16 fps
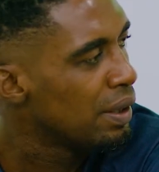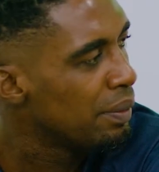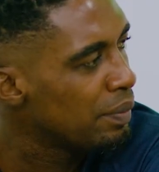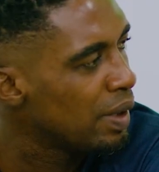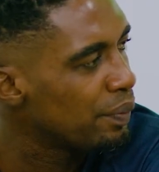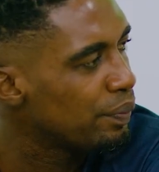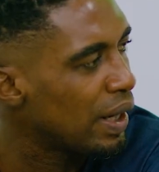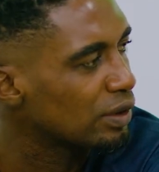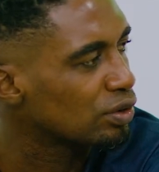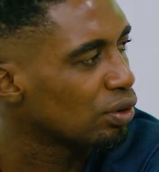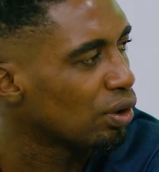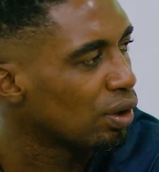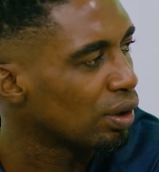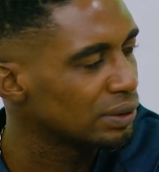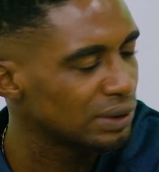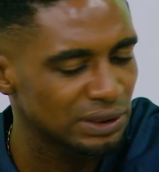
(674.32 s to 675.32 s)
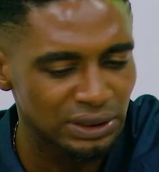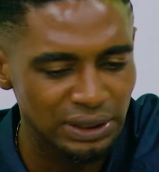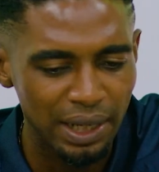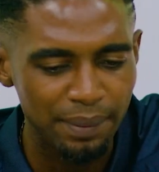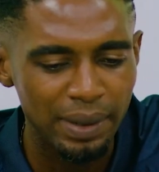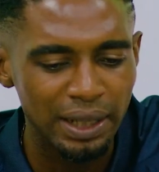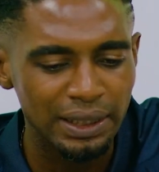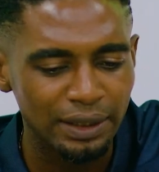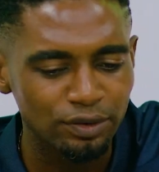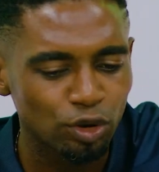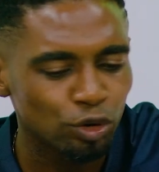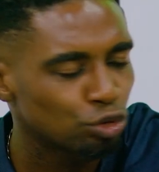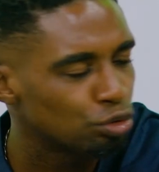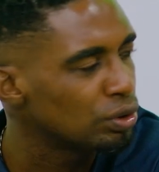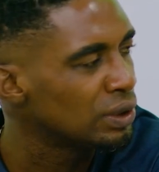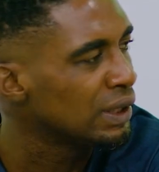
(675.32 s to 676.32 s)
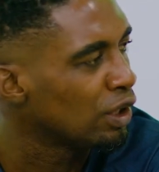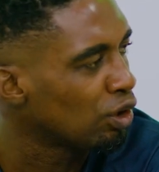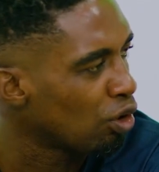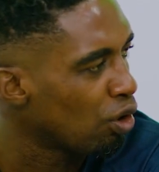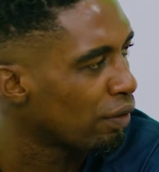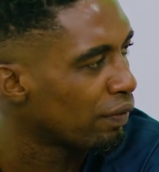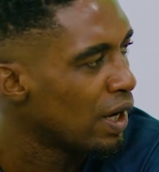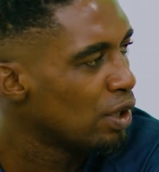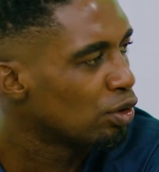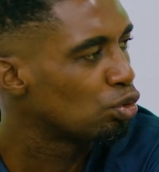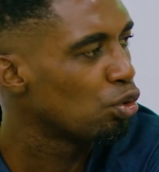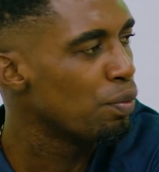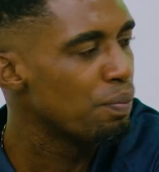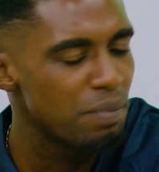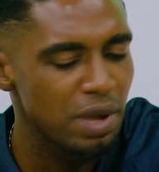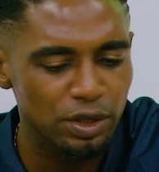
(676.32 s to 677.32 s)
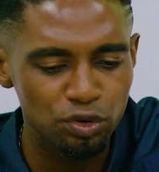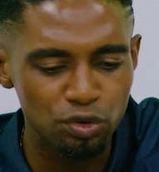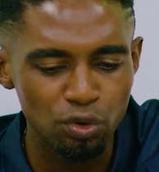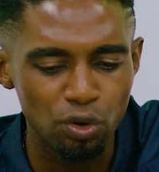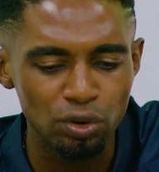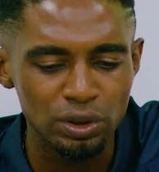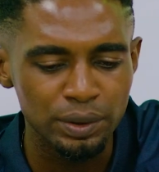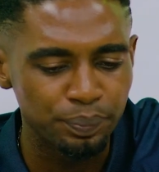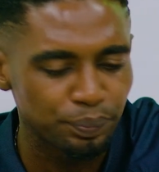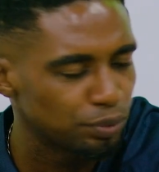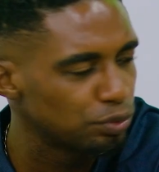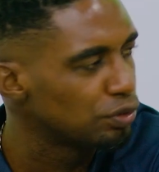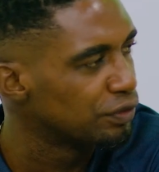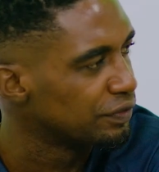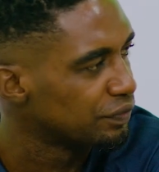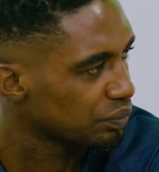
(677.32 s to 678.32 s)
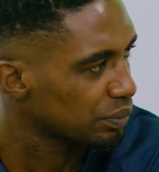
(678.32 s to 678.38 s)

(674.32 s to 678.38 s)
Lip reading: members or the chairman are not doing enough to make you improve,